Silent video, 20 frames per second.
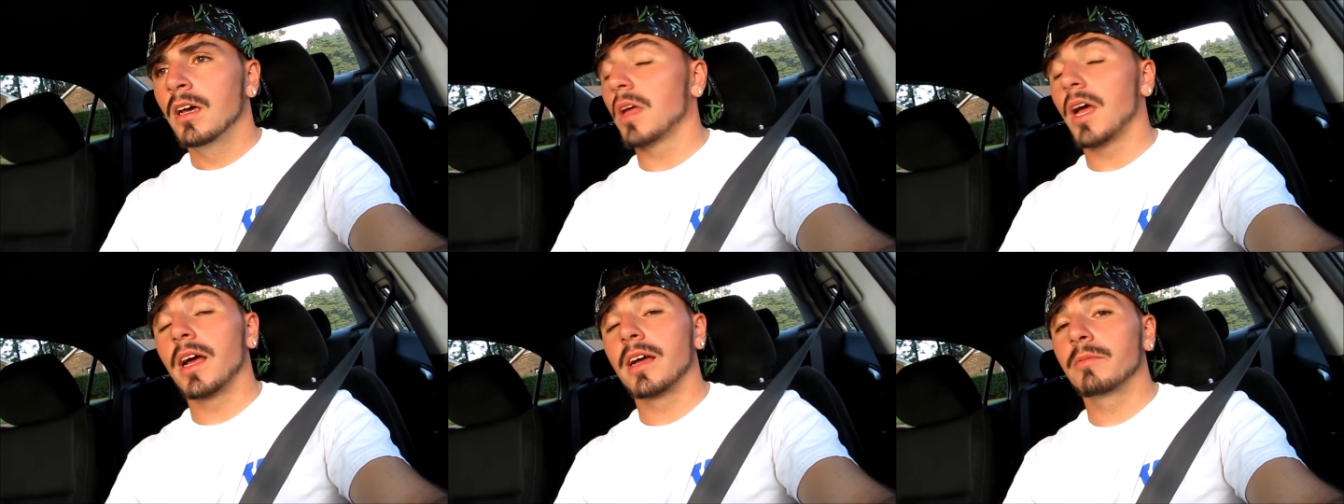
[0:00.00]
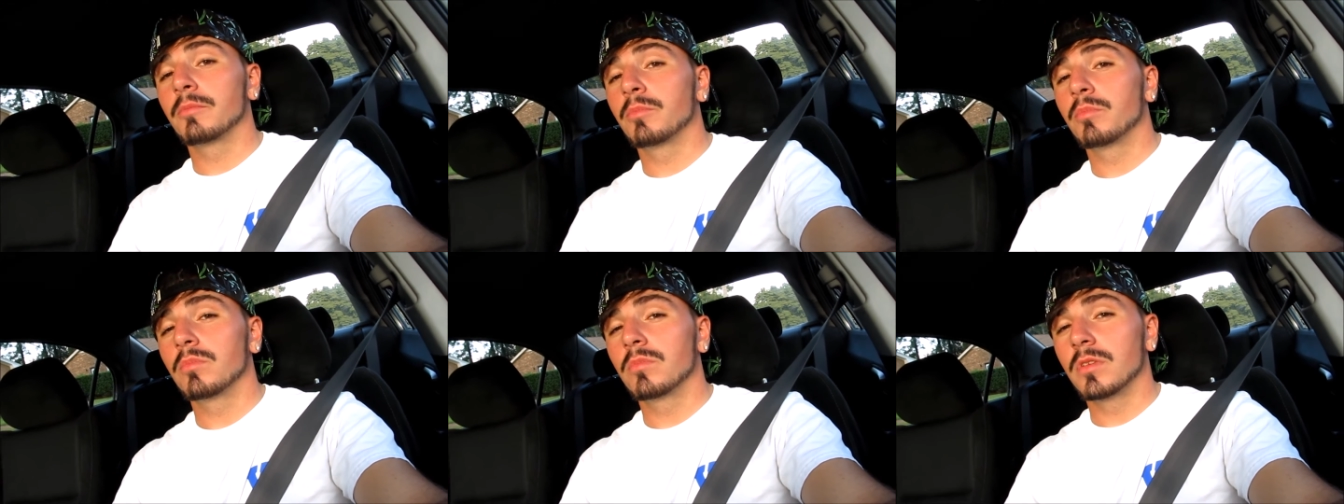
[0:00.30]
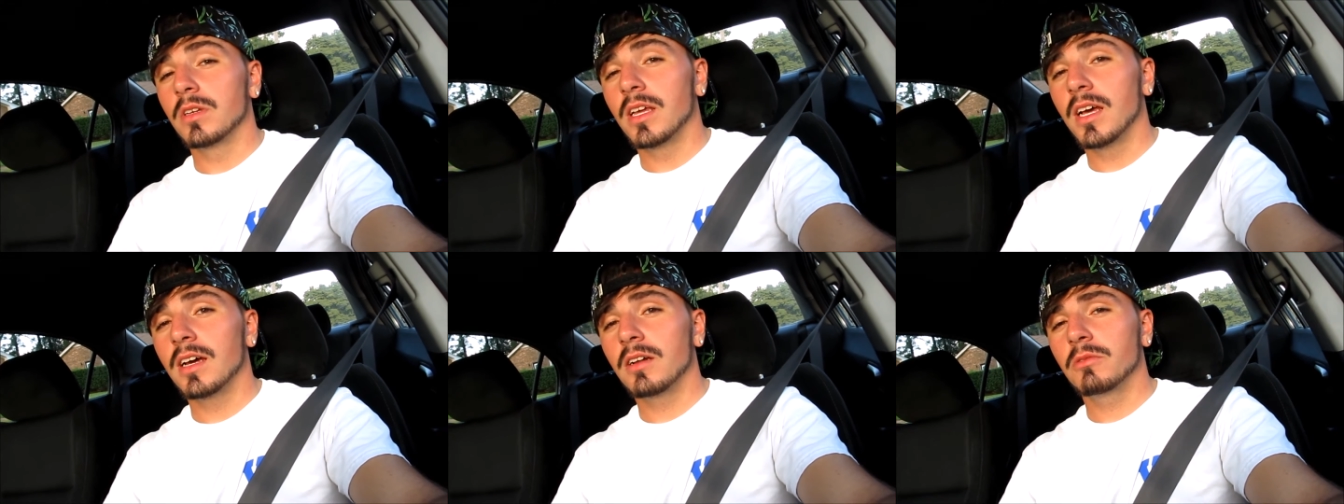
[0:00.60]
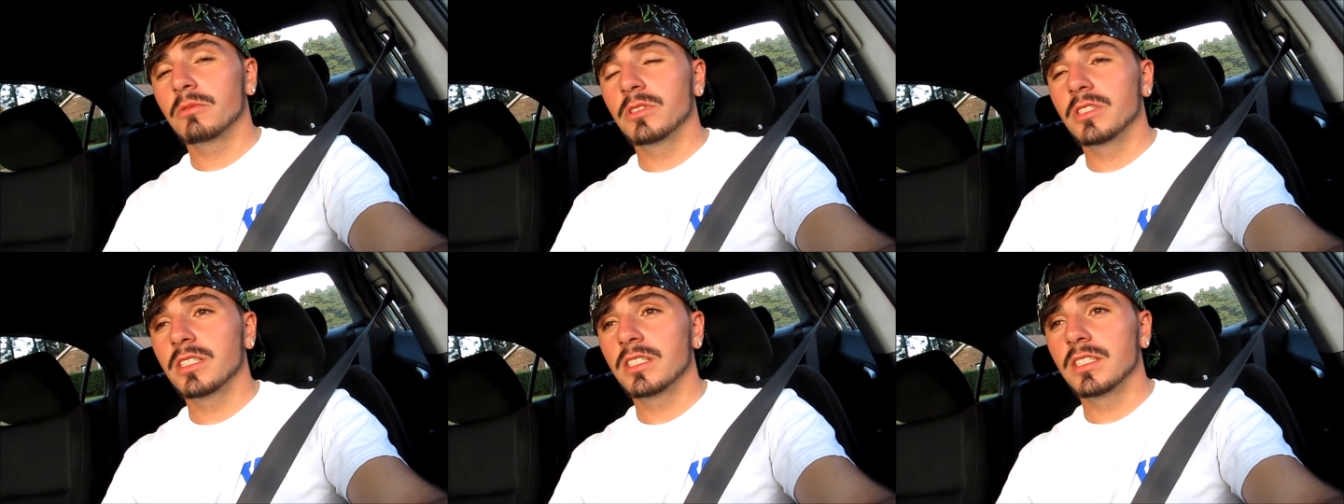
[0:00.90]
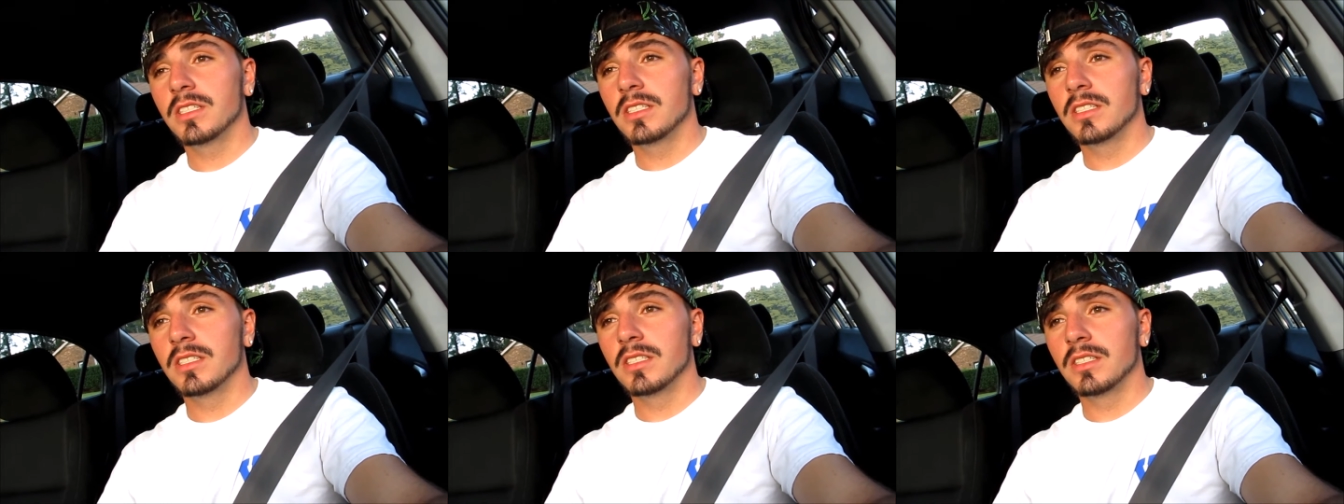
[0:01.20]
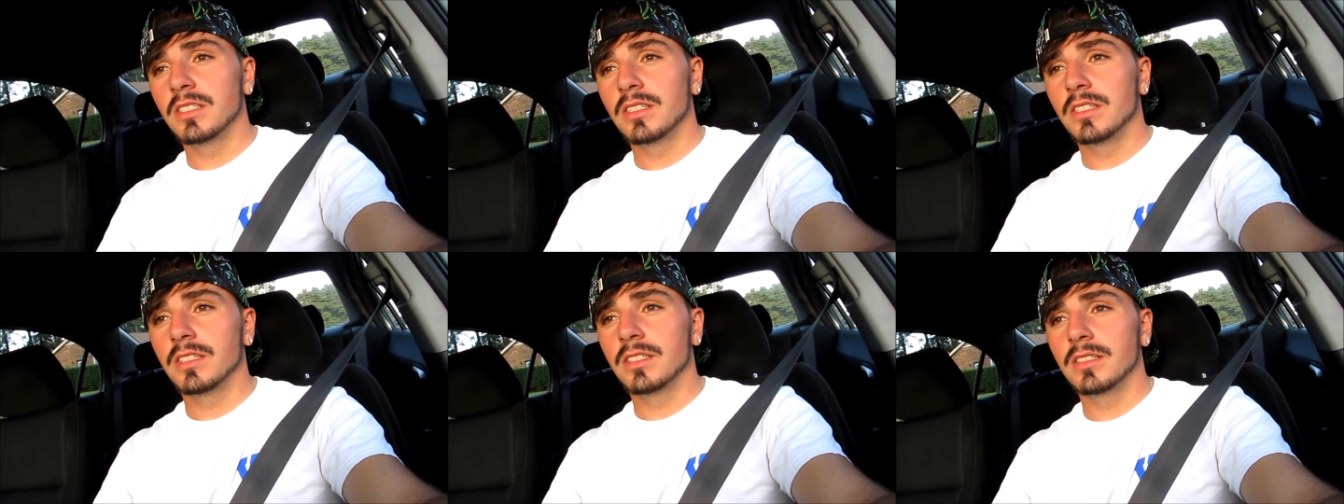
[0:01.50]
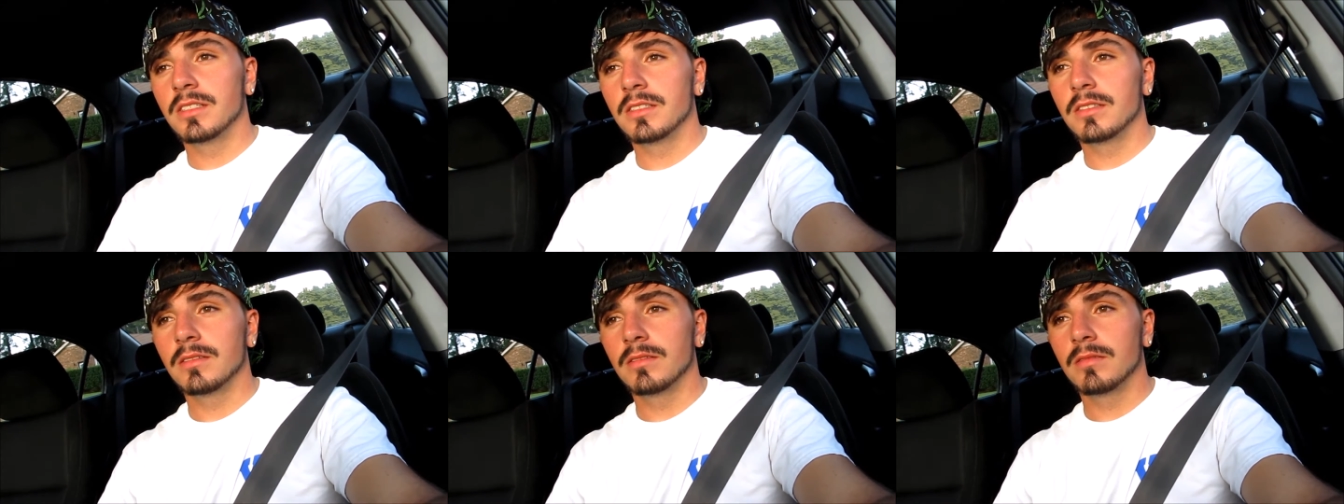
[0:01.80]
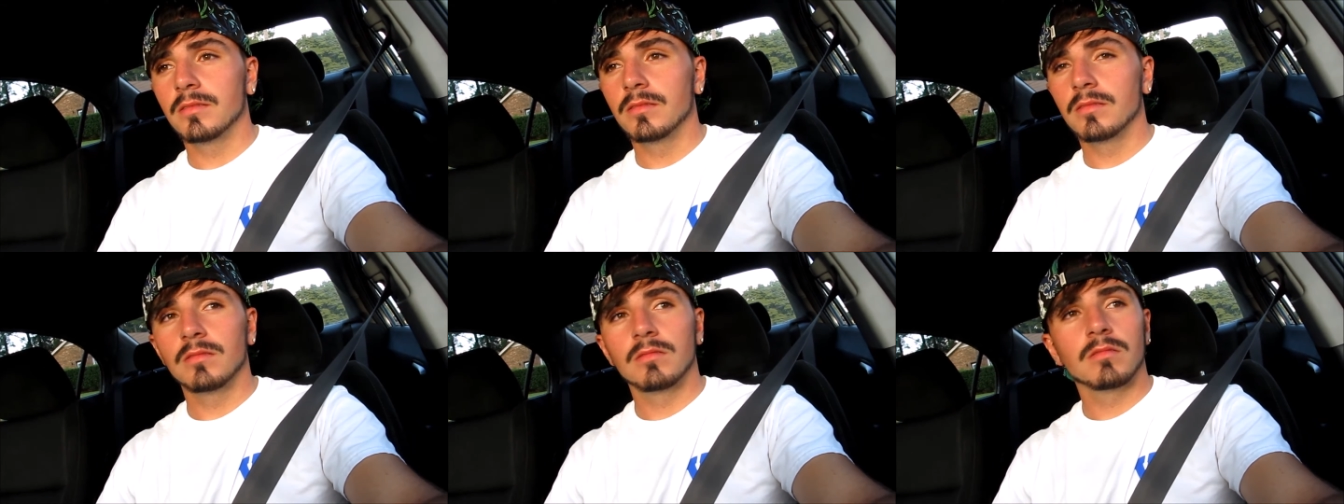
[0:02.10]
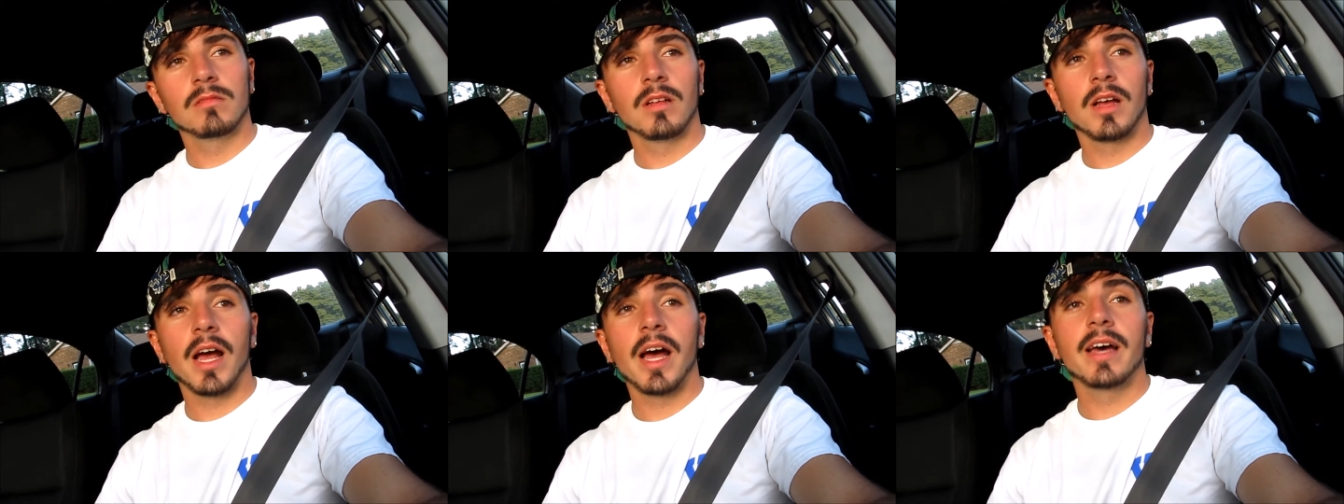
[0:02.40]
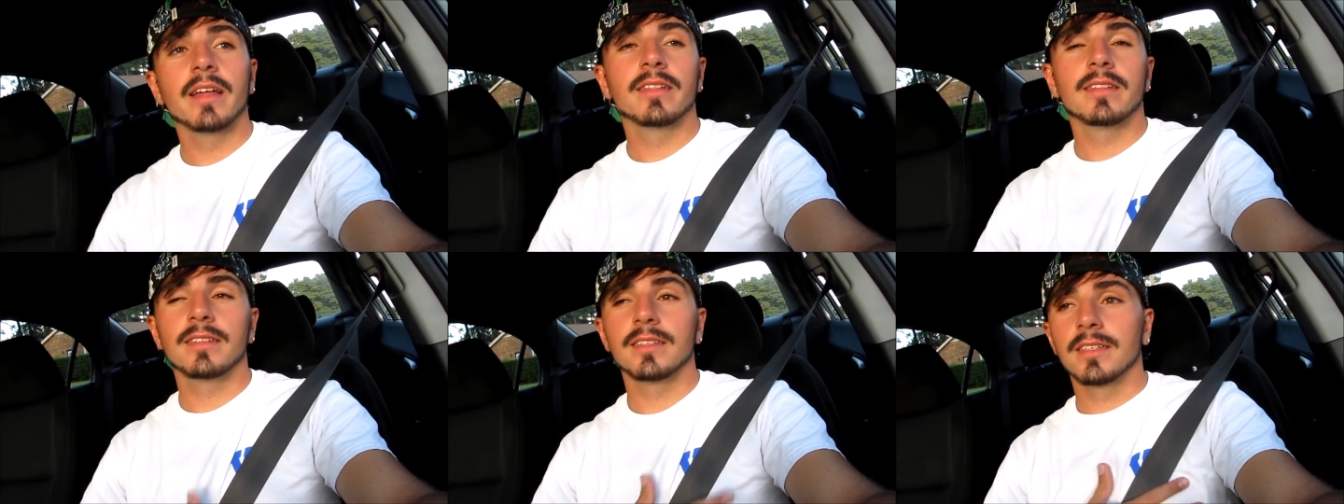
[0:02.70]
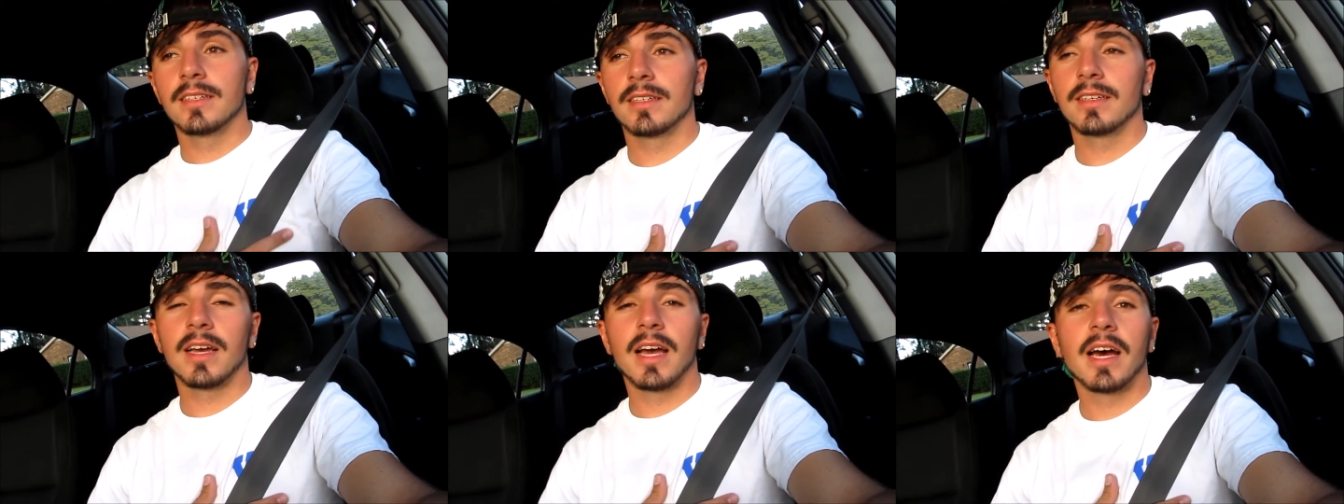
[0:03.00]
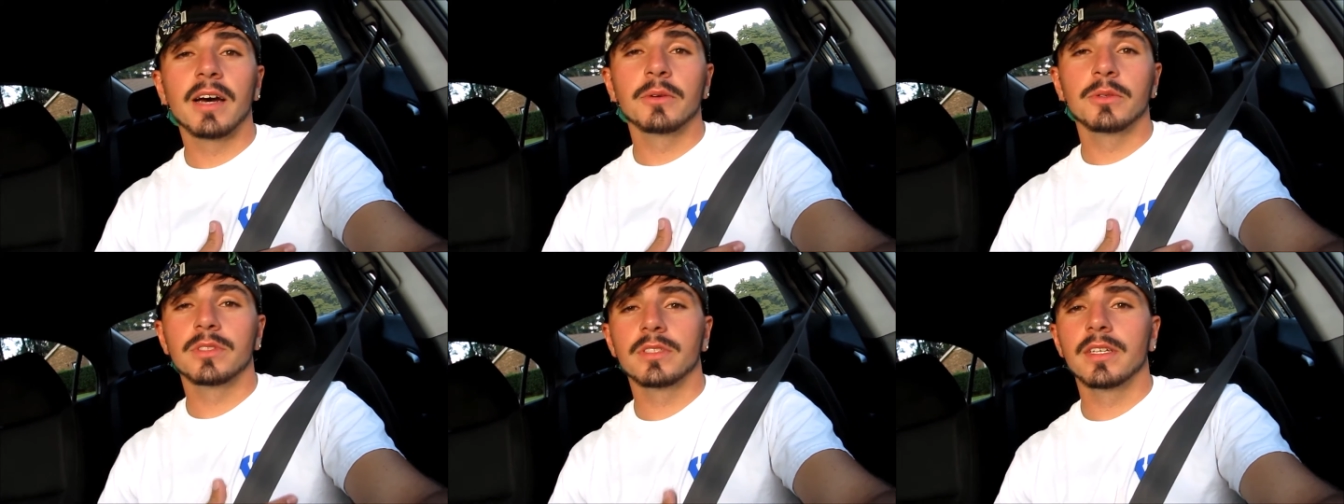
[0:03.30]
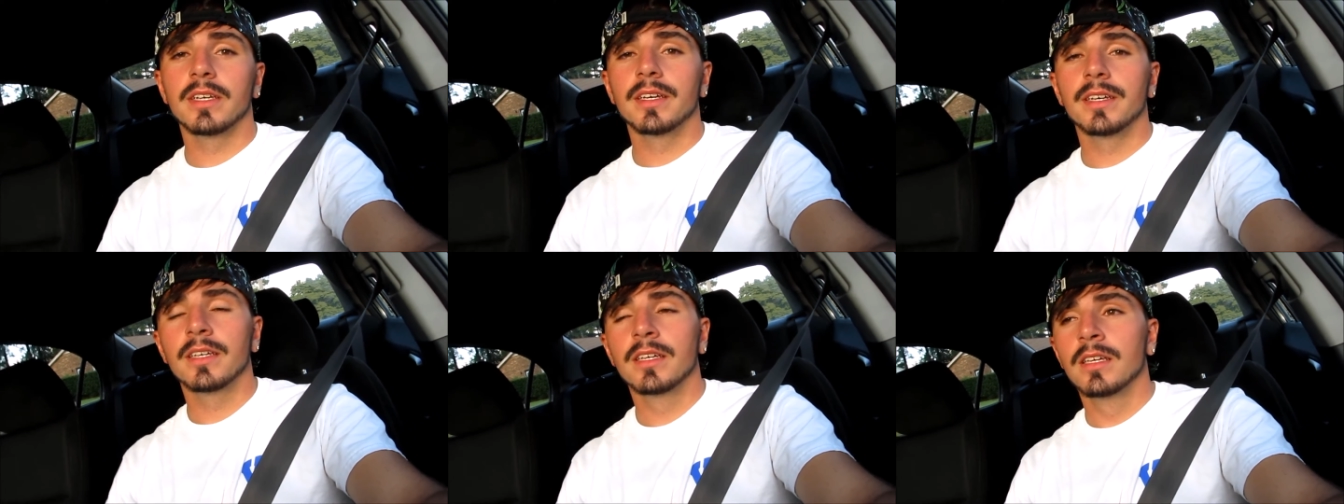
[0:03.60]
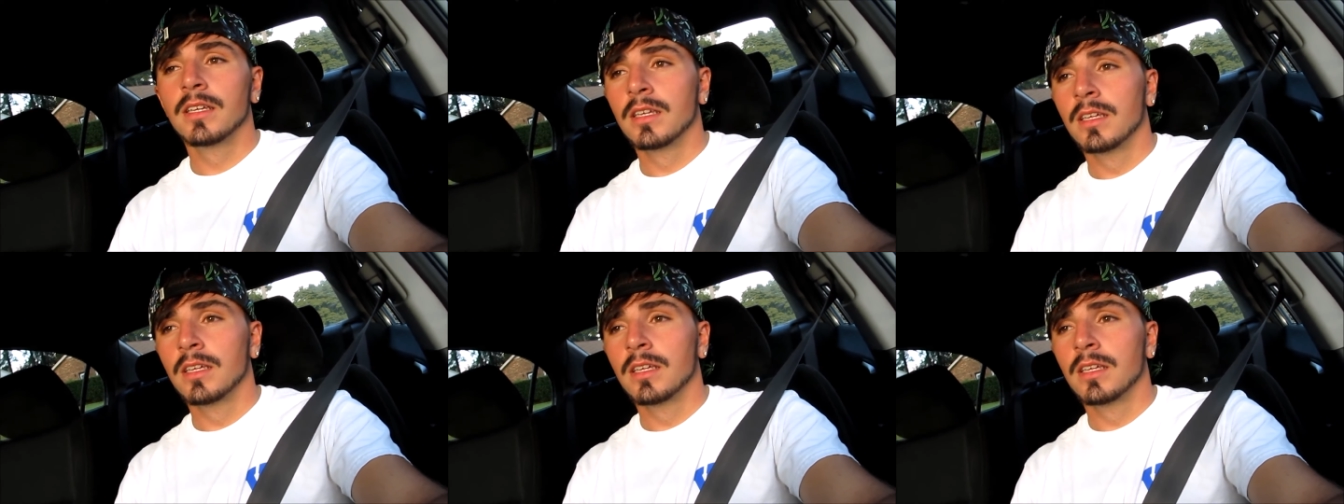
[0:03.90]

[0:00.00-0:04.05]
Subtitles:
I got a really good deal on it, I would say.